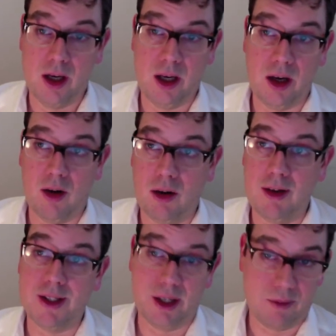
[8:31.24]
He
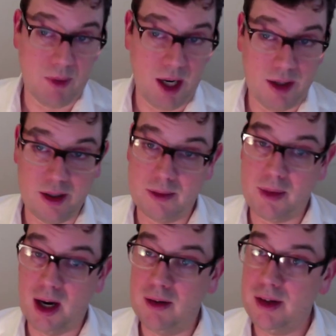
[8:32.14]
always admired his
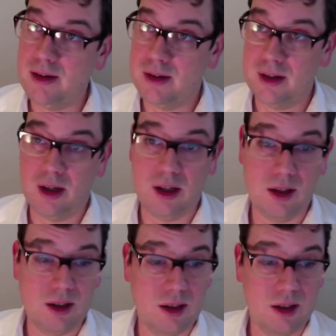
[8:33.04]
parents
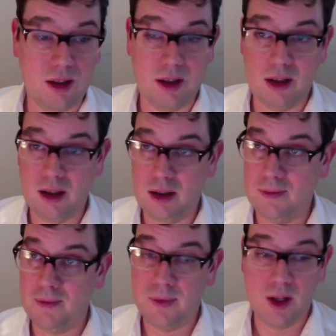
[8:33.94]
and uh,
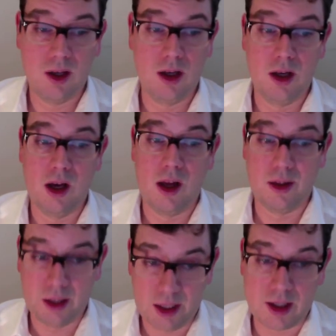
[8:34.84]

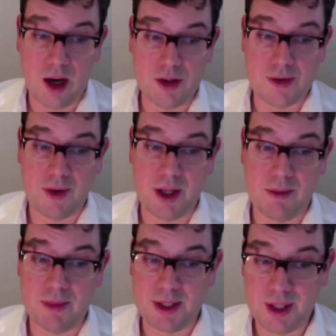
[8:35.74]
that counts for
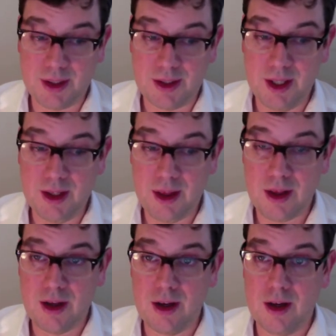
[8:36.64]
them. 16th,
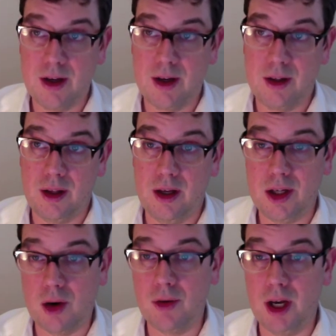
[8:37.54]
they
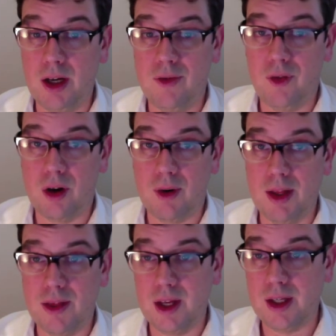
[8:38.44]
donate for
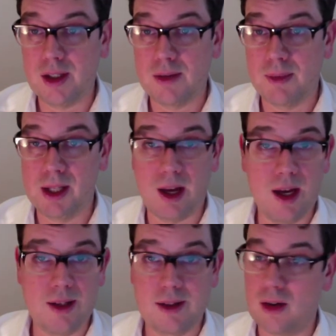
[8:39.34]
great things. Bill
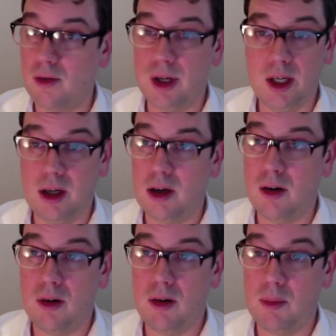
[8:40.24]
Gates donated
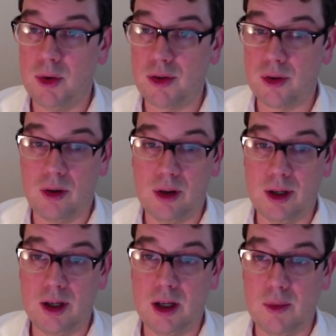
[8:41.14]
almost all,
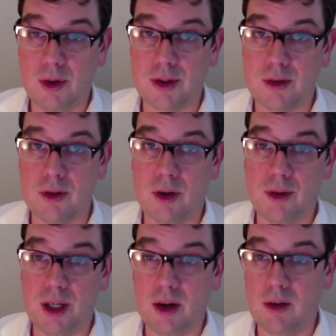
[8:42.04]
he wants to
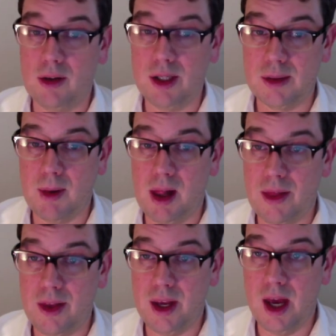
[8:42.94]
donate all his
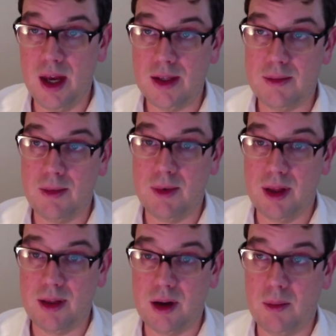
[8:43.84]
wealth he has
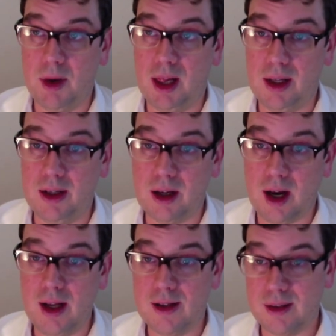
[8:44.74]
with uh, Melinda
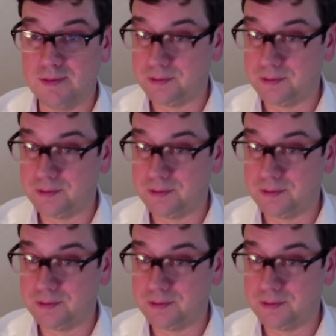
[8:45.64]
Gates.